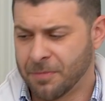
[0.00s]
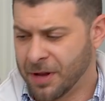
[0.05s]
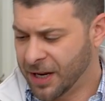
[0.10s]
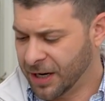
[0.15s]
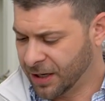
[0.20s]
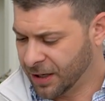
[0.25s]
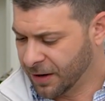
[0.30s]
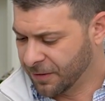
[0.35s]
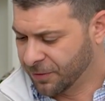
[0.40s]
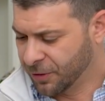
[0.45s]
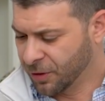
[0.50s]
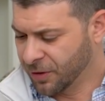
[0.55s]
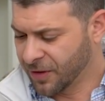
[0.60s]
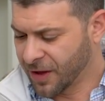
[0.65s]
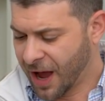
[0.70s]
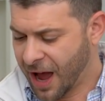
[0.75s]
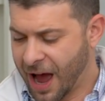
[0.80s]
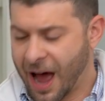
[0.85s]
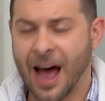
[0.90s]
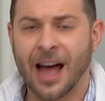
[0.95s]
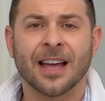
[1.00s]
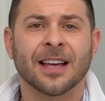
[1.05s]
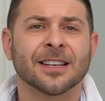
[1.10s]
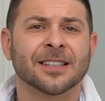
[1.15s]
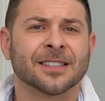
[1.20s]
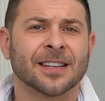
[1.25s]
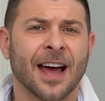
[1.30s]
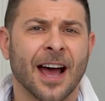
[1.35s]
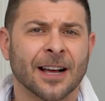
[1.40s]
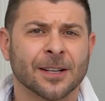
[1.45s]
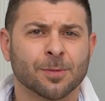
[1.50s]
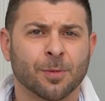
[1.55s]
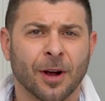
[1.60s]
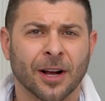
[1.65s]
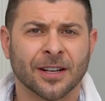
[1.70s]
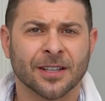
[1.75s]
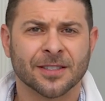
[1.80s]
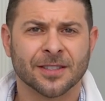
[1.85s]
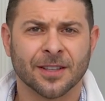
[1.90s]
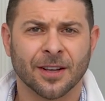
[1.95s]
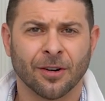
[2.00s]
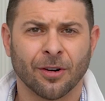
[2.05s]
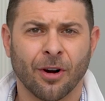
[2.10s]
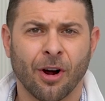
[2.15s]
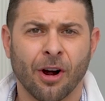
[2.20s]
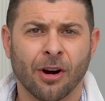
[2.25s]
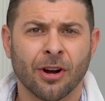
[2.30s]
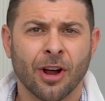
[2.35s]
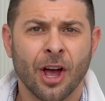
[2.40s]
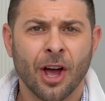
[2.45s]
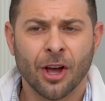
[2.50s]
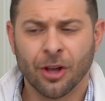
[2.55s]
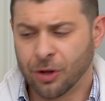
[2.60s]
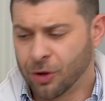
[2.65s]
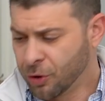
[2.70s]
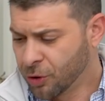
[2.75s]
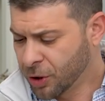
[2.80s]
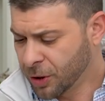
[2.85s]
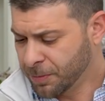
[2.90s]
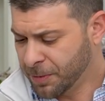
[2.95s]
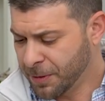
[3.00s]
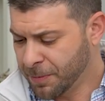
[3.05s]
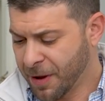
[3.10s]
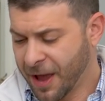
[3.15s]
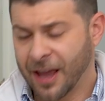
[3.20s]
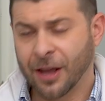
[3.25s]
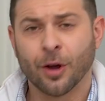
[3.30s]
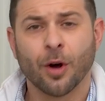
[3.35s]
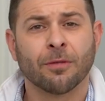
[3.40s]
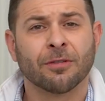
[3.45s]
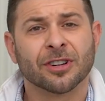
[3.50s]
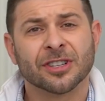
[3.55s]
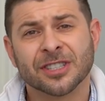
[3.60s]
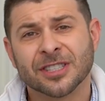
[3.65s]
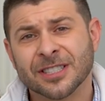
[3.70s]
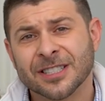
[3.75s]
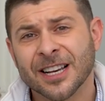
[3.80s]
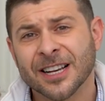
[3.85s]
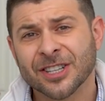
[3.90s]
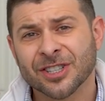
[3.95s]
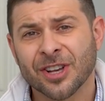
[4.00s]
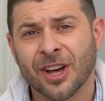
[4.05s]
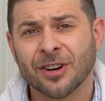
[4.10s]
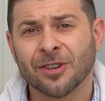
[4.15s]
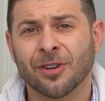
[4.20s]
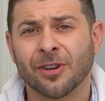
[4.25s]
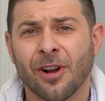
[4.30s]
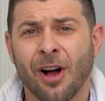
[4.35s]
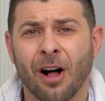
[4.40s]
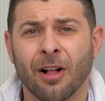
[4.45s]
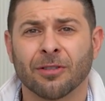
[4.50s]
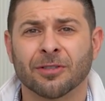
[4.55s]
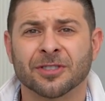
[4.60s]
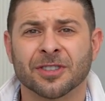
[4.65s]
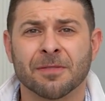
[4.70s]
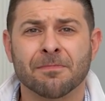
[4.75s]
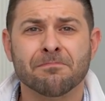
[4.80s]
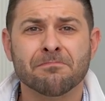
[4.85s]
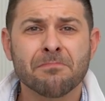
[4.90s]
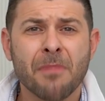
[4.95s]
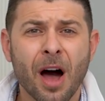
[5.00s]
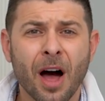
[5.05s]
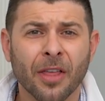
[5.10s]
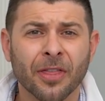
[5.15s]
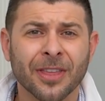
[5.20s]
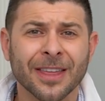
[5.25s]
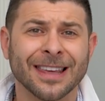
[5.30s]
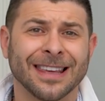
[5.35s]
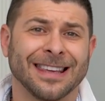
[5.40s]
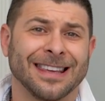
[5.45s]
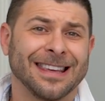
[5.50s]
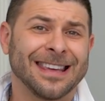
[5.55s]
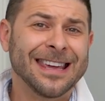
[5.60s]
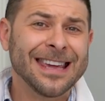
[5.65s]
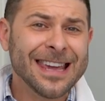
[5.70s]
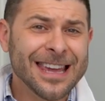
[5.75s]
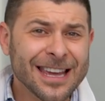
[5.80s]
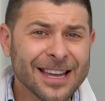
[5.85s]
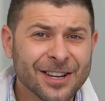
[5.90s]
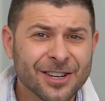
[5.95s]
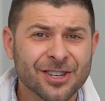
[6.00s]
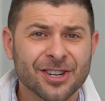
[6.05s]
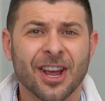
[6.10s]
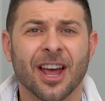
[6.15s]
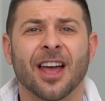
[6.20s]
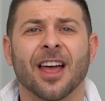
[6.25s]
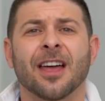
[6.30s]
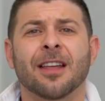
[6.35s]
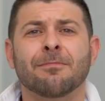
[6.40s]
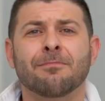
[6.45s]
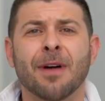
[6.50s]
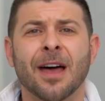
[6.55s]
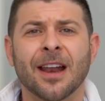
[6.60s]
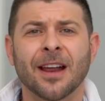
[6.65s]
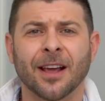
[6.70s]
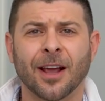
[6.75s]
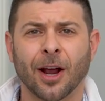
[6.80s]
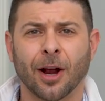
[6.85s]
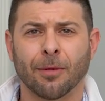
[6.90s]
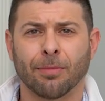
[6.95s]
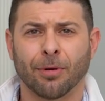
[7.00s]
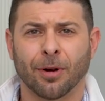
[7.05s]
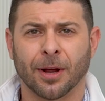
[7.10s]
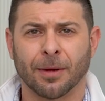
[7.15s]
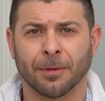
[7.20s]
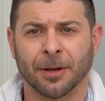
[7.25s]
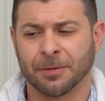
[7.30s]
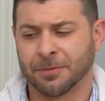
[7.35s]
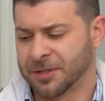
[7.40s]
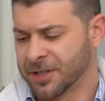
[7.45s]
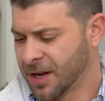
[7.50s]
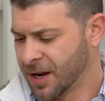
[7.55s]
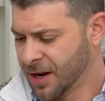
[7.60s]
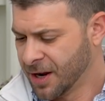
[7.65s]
Meaning if you're in the highest tax brackets there are, you could be paying over $600 a month each in Medicare premiums.